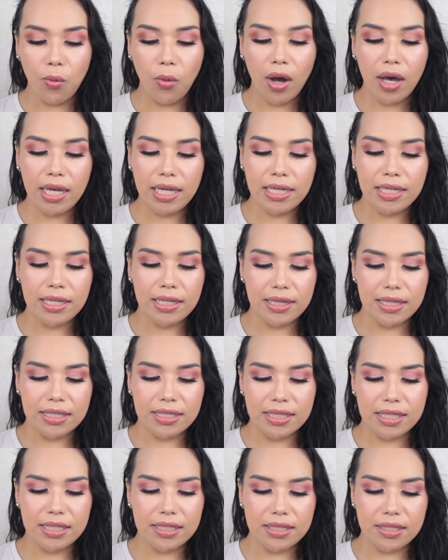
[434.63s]
01.
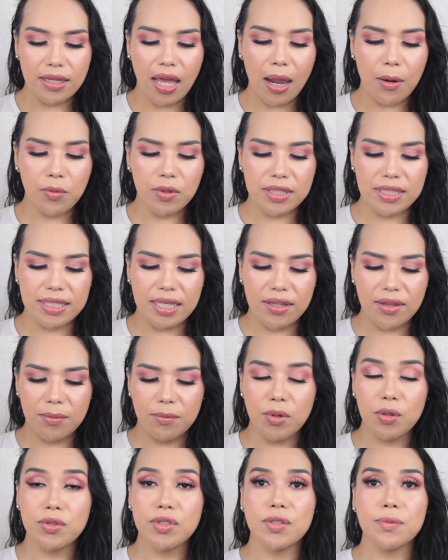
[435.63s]
This is, I would say, the
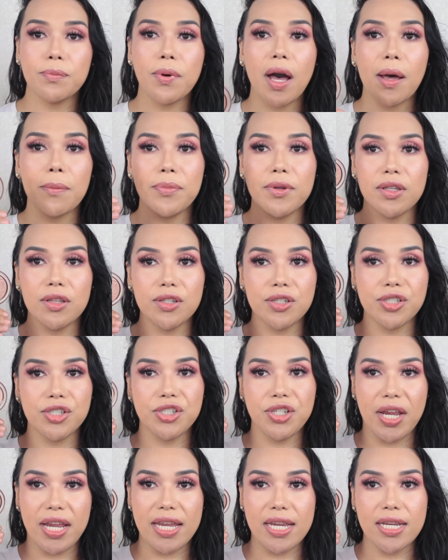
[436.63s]
most popular
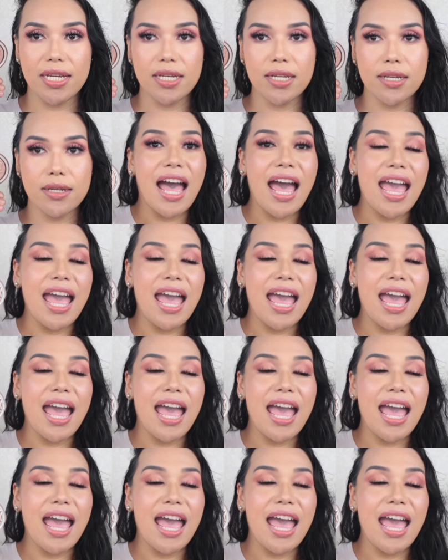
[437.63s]
shade.